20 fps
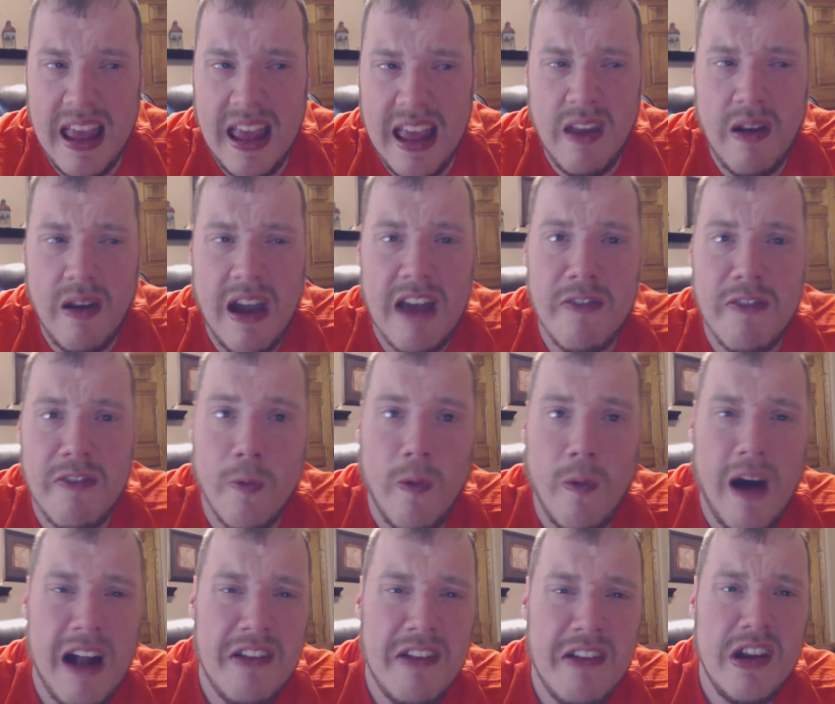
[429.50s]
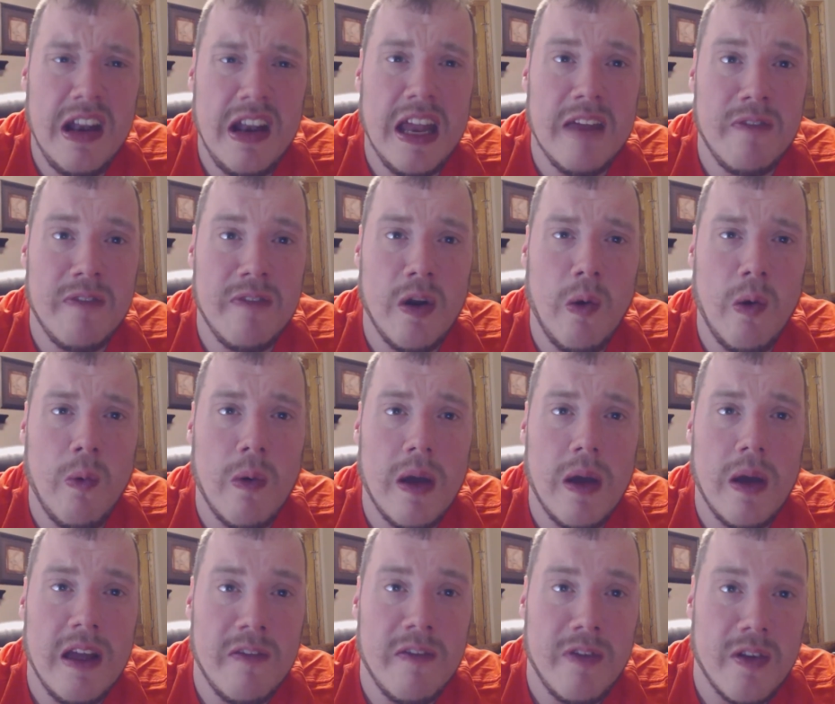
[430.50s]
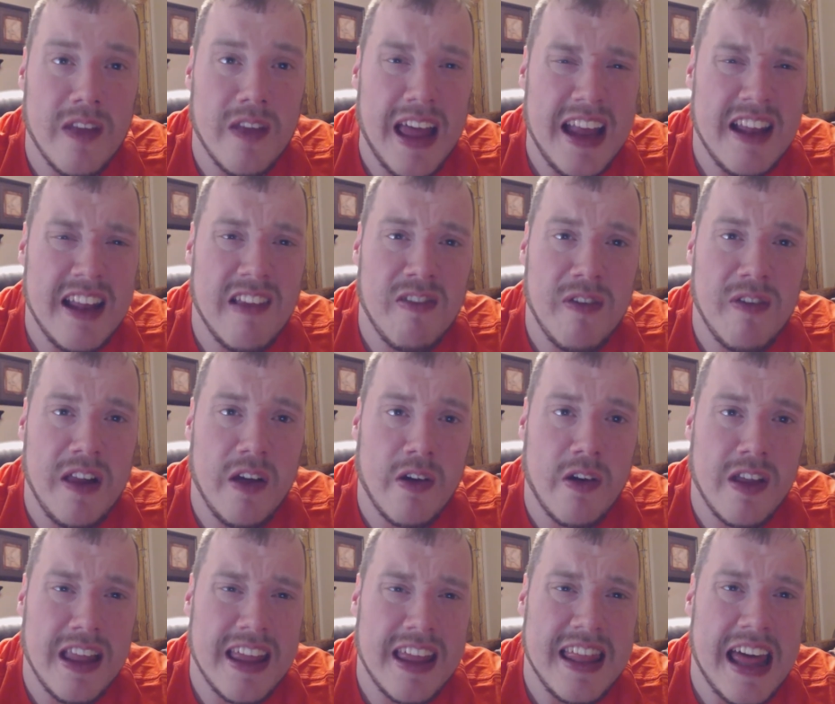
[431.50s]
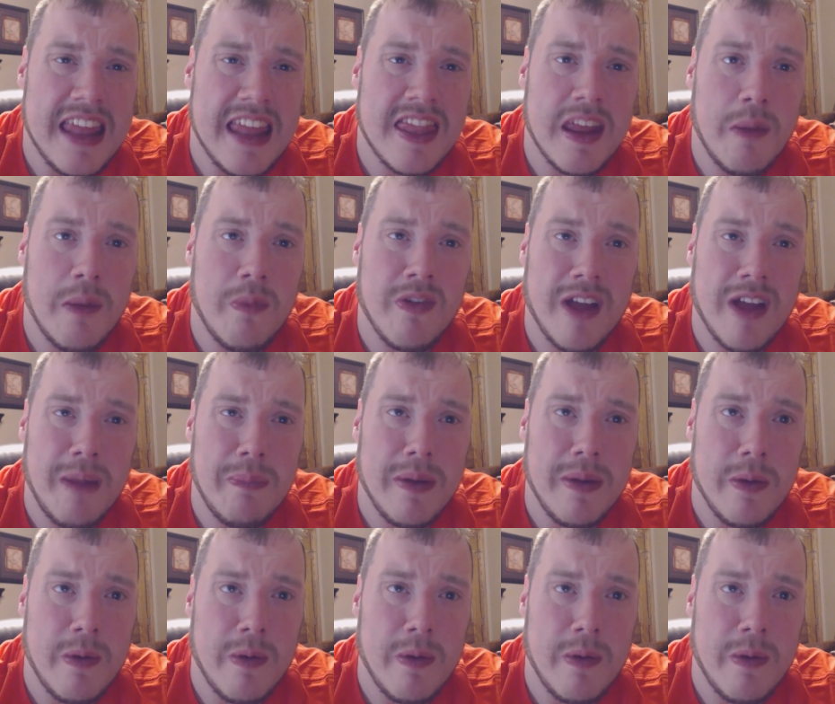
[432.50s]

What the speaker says: Thank you guys for watching. If you like this video, click that thumbs up.